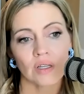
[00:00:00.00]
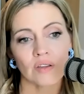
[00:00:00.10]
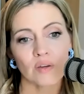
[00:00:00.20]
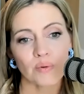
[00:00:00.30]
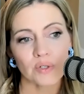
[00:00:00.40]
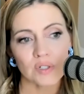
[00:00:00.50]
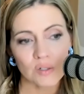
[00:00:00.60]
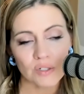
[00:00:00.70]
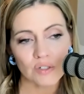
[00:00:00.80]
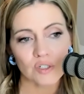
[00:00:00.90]
the
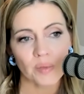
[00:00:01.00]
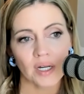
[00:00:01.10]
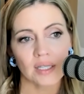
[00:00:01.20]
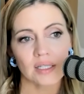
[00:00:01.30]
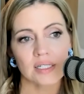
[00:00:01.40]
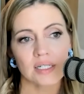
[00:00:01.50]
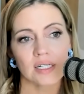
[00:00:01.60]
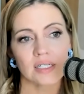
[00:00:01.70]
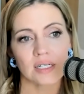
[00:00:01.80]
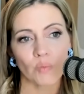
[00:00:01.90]
producers behind the
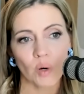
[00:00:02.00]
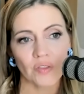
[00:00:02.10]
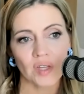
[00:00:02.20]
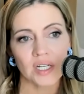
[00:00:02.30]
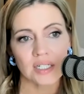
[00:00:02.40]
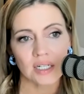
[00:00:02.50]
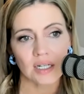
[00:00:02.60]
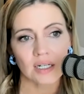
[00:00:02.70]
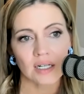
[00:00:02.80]
scenes and what they did.